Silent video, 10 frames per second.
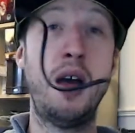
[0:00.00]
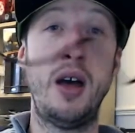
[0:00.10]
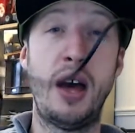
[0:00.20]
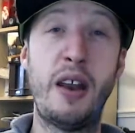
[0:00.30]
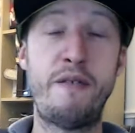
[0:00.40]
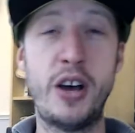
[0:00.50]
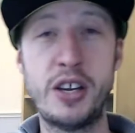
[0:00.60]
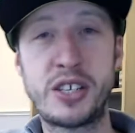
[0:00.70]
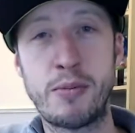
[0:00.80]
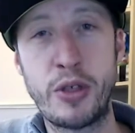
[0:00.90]
And the
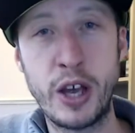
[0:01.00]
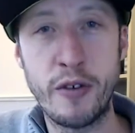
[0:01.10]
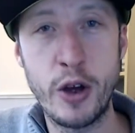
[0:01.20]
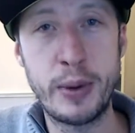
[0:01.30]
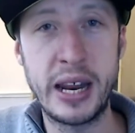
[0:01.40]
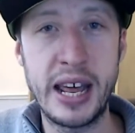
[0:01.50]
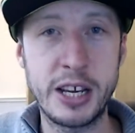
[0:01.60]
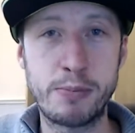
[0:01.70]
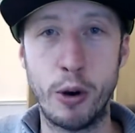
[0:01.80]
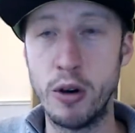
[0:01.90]
first time I think I've opened an
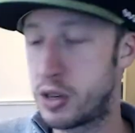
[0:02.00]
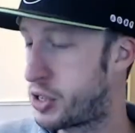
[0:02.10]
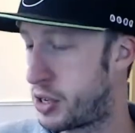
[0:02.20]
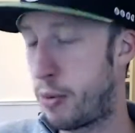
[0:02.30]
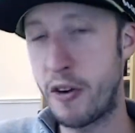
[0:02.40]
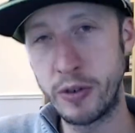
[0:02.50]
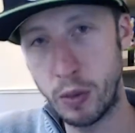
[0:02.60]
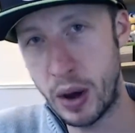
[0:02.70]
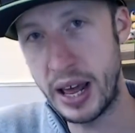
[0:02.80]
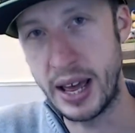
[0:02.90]
Xbox, apart from the
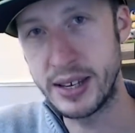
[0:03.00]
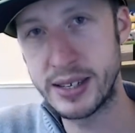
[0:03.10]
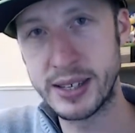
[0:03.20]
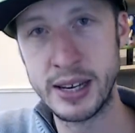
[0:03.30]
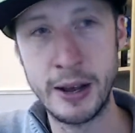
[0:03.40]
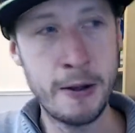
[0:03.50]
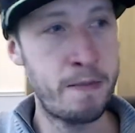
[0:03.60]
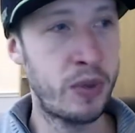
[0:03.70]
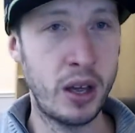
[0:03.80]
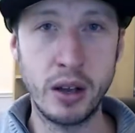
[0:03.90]
1S,
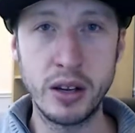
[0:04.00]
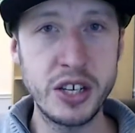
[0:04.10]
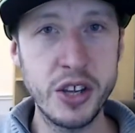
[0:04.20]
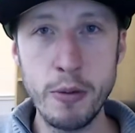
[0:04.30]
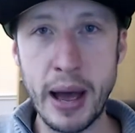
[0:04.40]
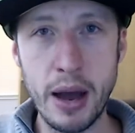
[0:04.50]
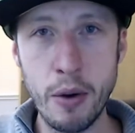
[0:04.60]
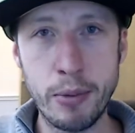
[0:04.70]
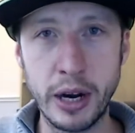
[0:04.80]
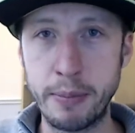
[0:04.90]
there's no power
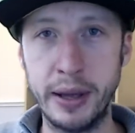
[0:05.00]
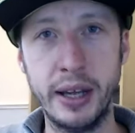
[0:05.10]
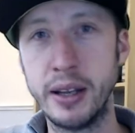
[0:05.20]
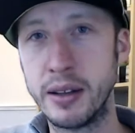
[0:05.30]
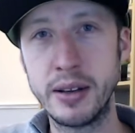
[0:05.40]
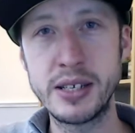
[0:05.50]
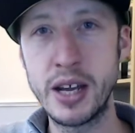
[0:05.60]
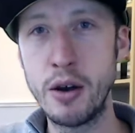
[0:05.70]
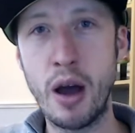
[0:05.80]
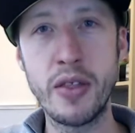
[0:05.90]
brick bit. There's
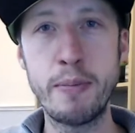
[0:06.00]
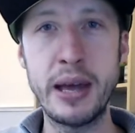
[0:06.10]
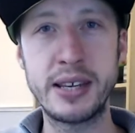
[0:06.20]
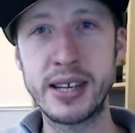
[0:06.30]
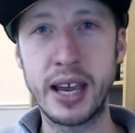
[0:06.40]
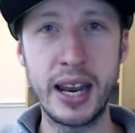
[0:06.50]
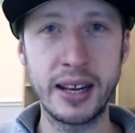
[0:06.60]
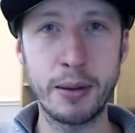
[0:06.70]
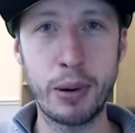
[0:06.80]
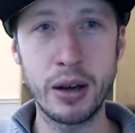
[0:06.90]
no other bit to connect
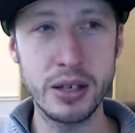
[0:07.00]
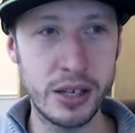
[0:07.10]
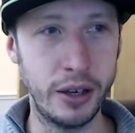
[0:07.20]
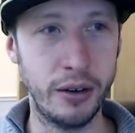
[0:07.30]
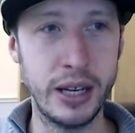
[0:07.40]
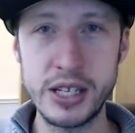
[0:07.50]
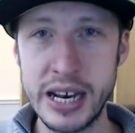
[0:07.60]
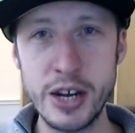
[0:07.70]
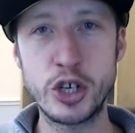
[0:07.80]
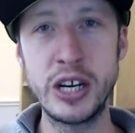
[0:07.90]
the plug to. It's
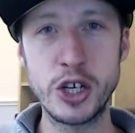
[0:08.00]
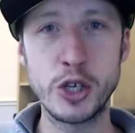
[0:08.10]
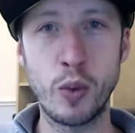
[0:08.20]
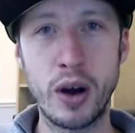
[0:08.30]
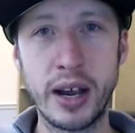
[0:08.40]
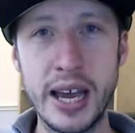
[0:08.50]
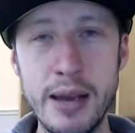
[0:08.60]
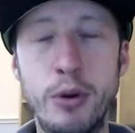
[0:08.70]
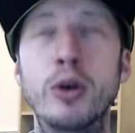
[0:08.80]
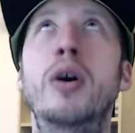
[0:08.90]
literally just one
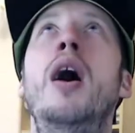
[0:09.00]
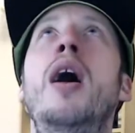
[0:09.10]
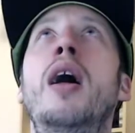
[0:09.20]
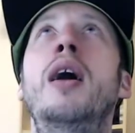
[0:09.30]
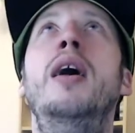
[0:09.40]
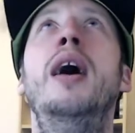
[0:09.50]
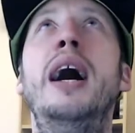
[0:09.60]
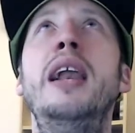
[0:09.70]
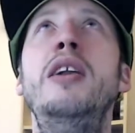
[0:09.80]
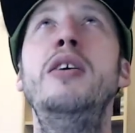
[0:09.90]
cable.
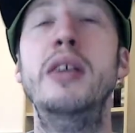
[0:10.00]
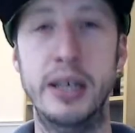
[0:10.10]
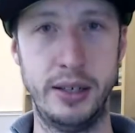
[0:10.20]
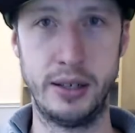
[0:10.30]
Hallelujah.